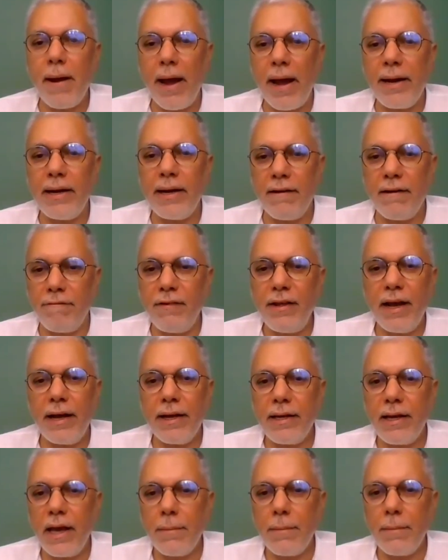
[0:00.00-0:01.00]
and
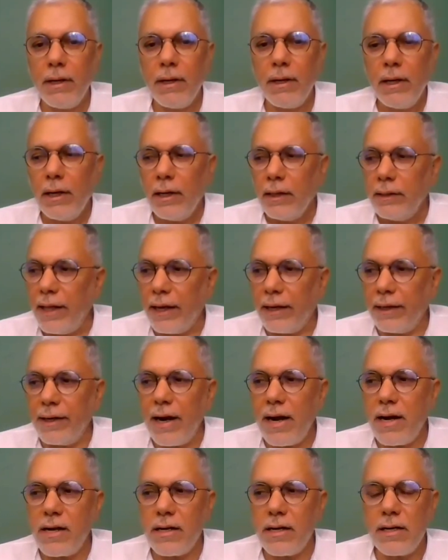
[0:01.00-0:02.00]
FDI came, they
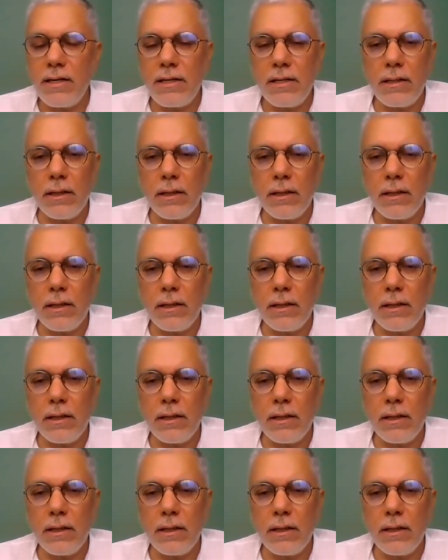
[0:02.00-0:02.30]
created